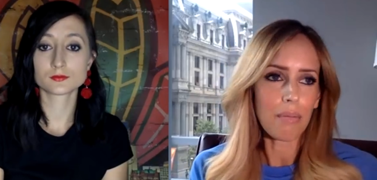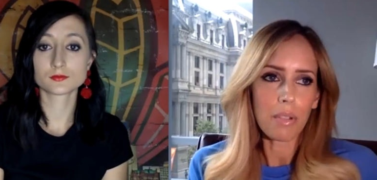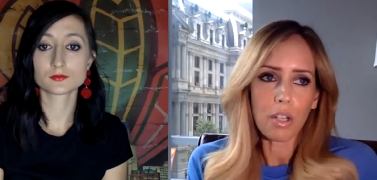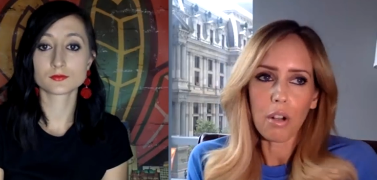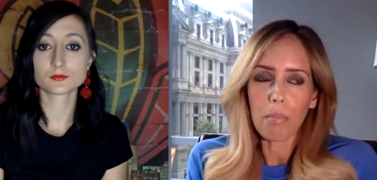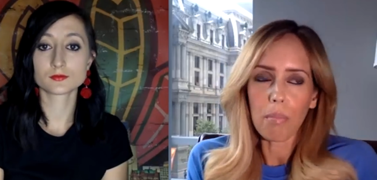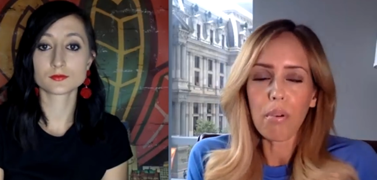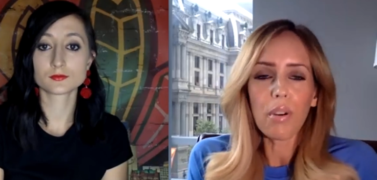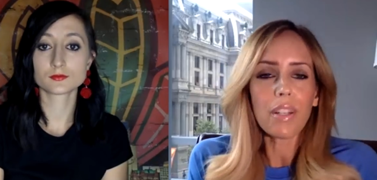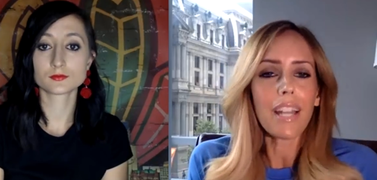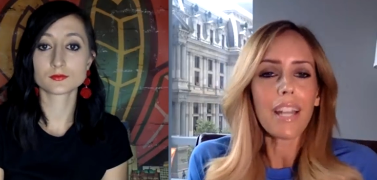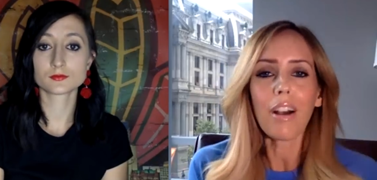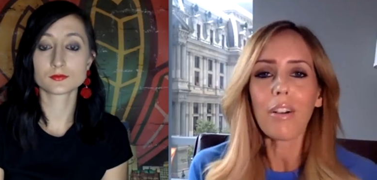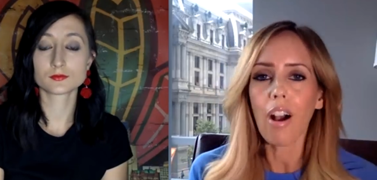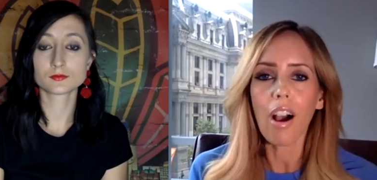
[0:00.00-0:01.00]
Speaker 1: you know
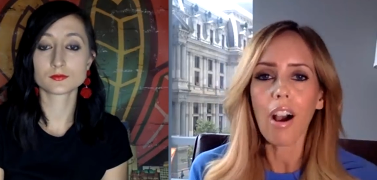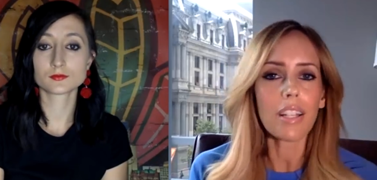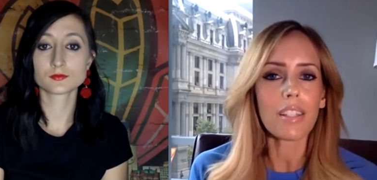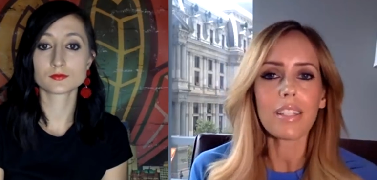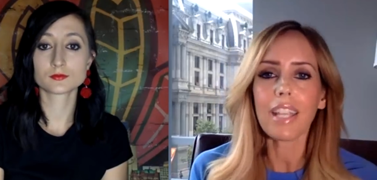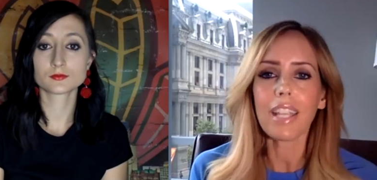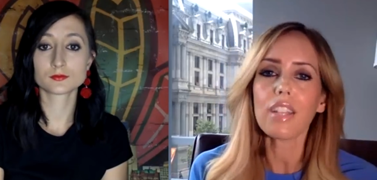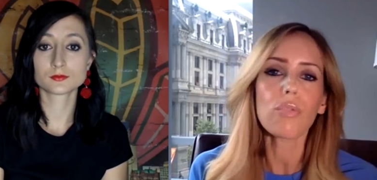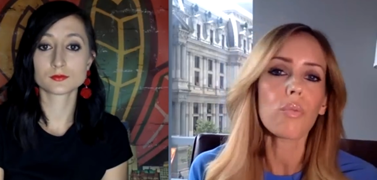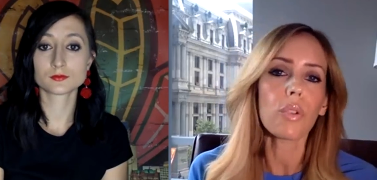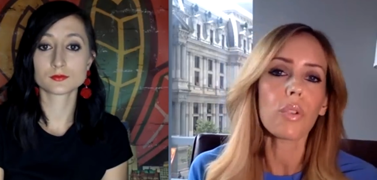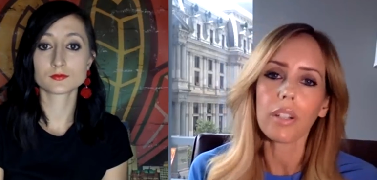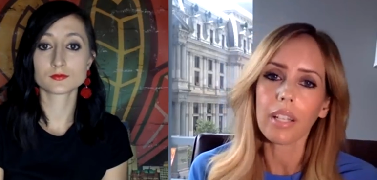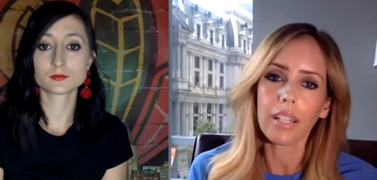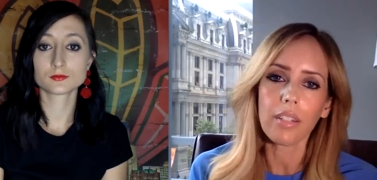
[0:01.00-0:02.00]
putting out honest days
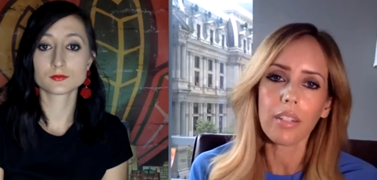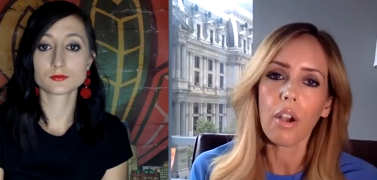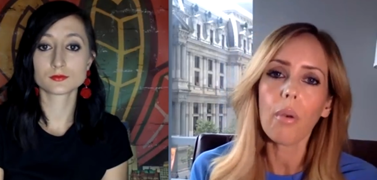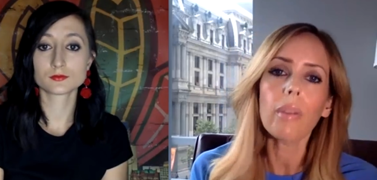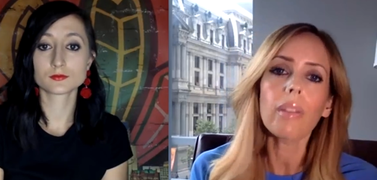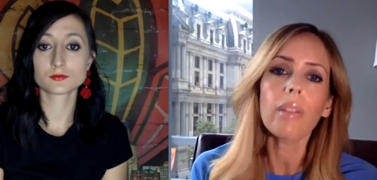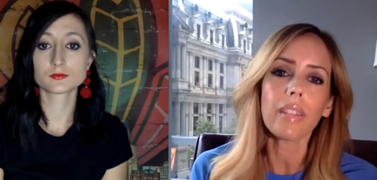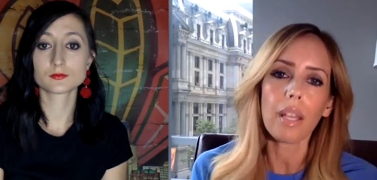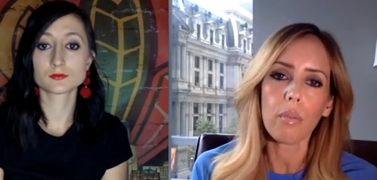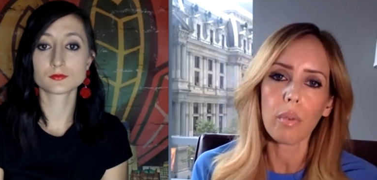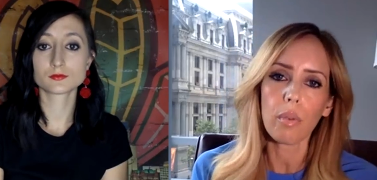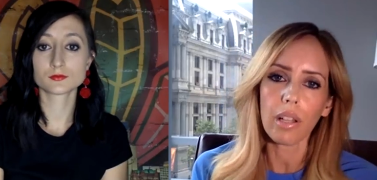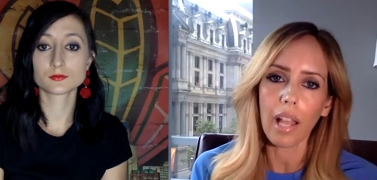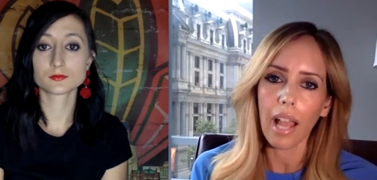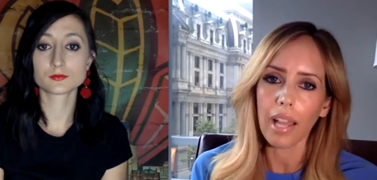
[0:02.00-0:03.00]
work and knowing that they
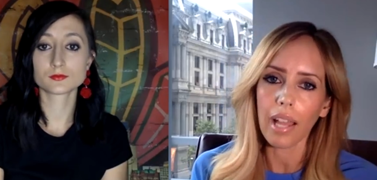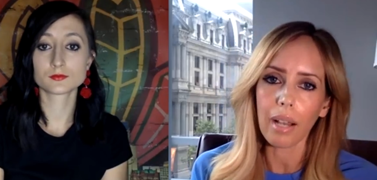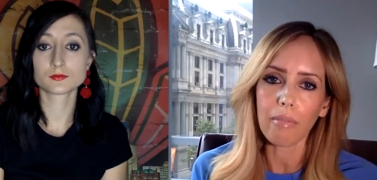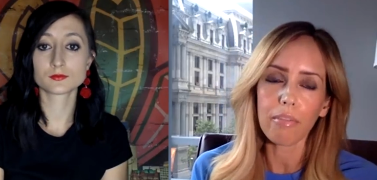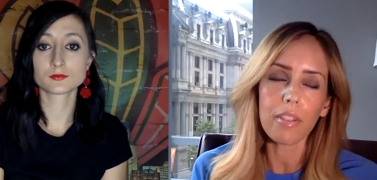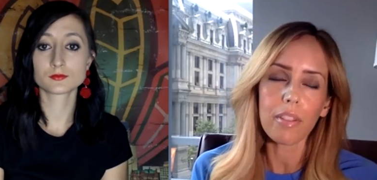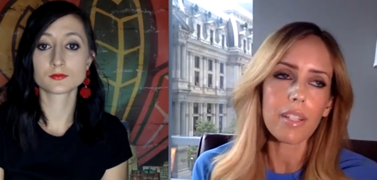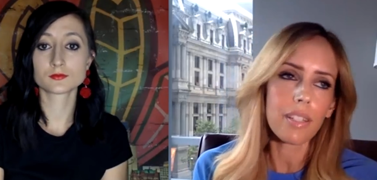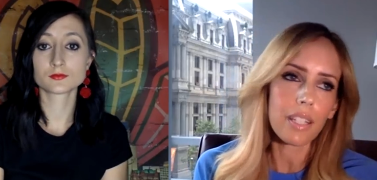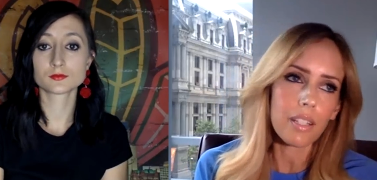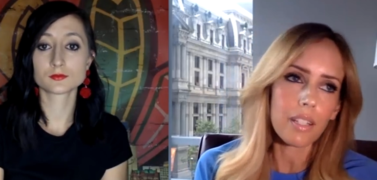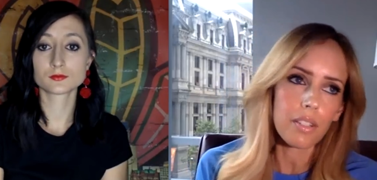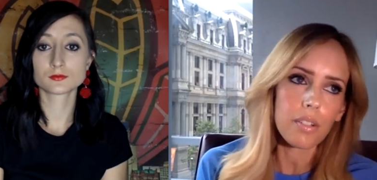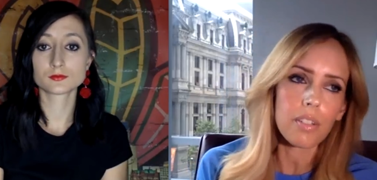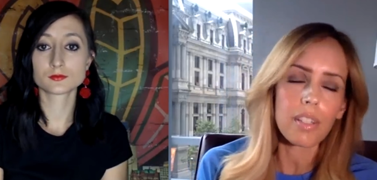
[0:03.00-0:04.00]
will add up. For the
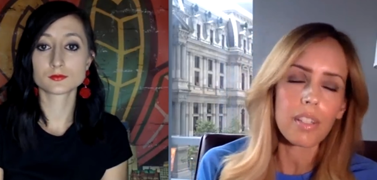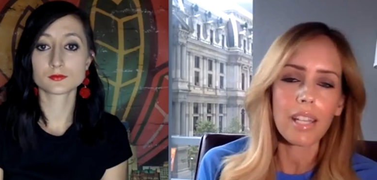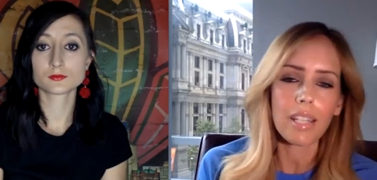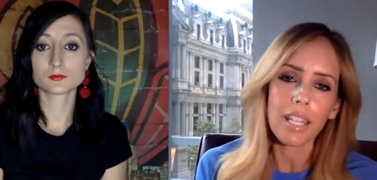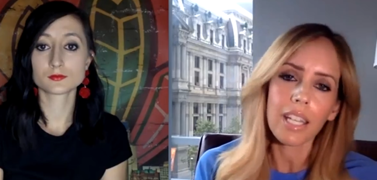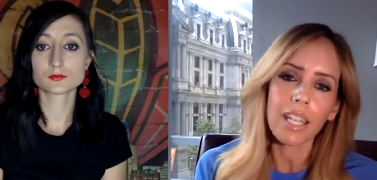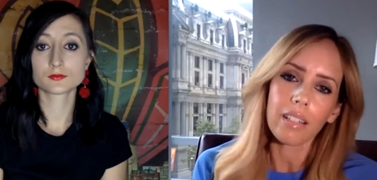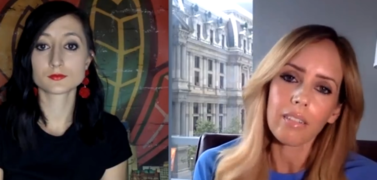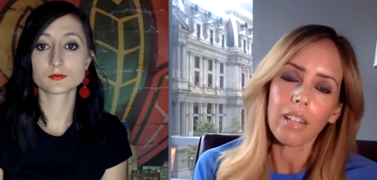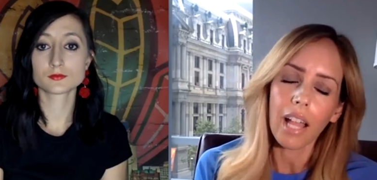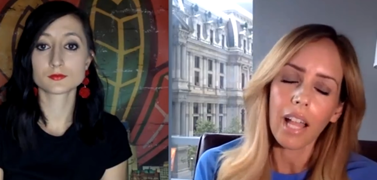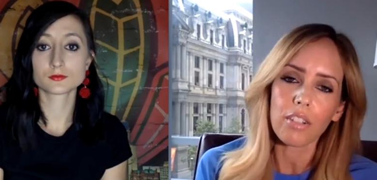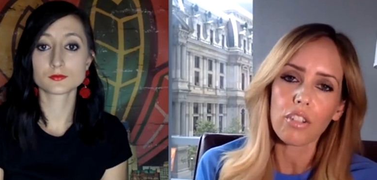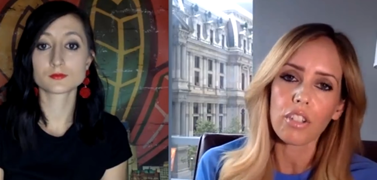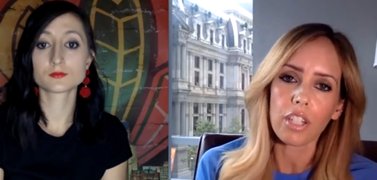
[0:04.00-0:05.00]
Sixers, they did
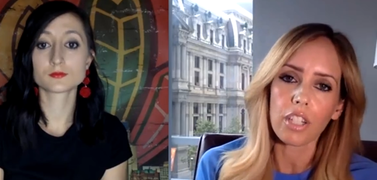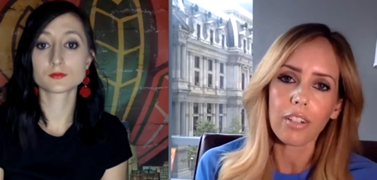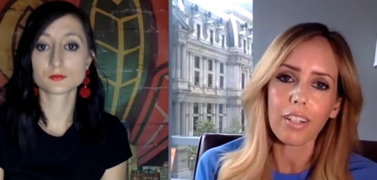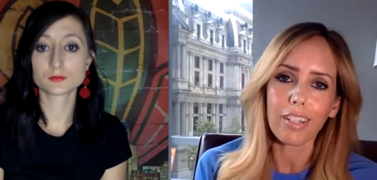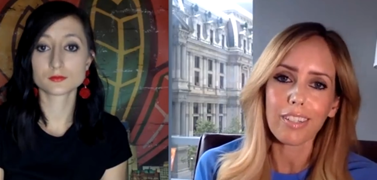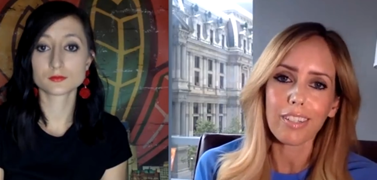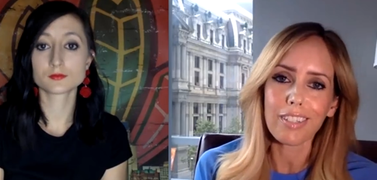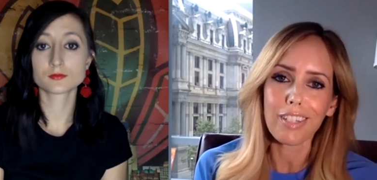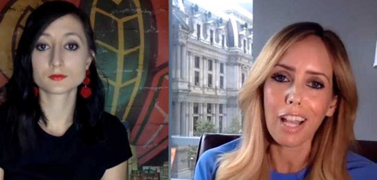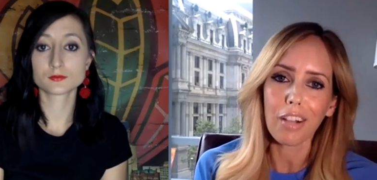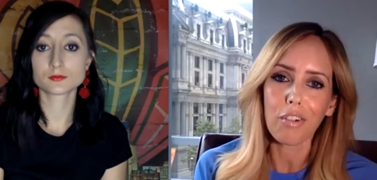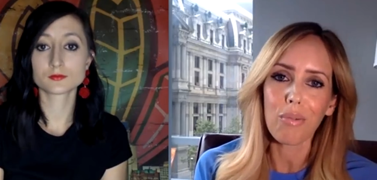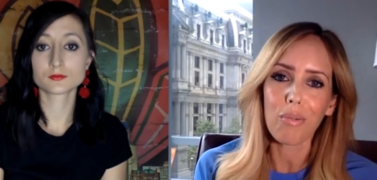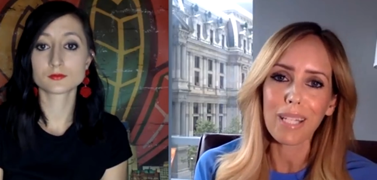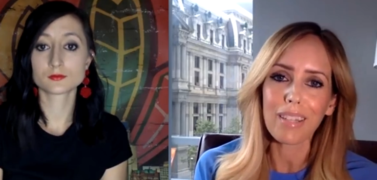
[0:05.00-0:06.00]
last year. It's
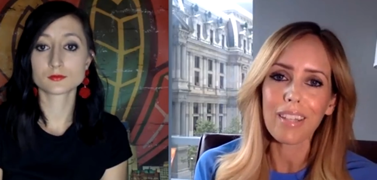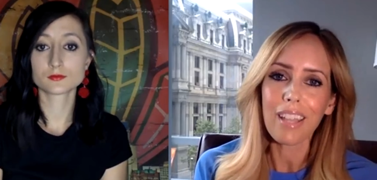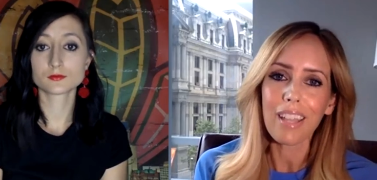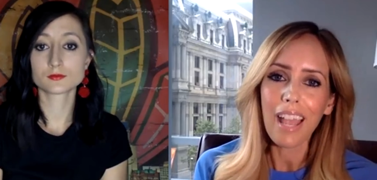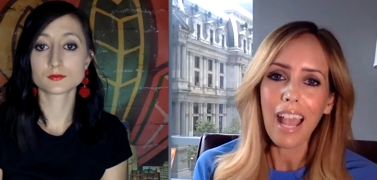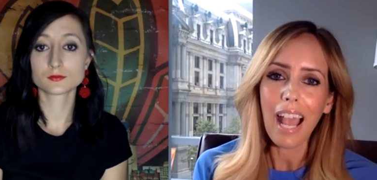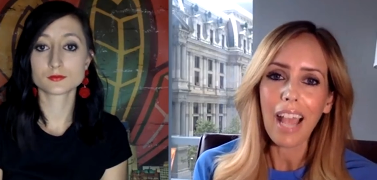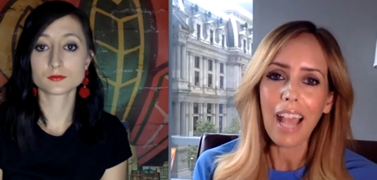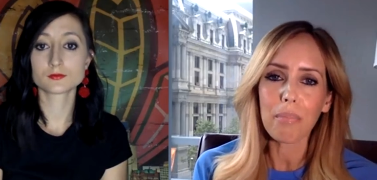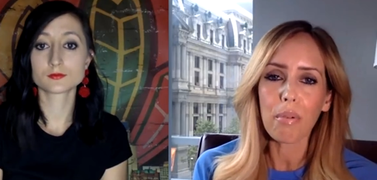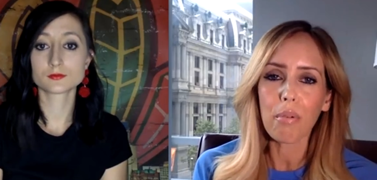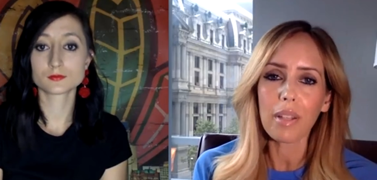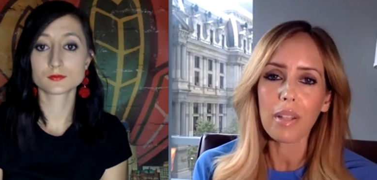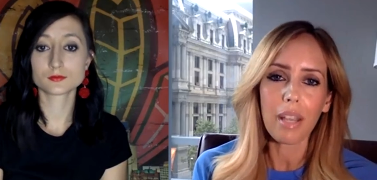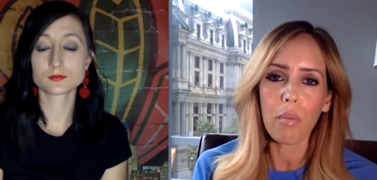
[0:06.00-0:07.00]
not quite at the
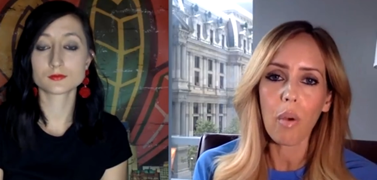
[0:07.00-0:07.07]
point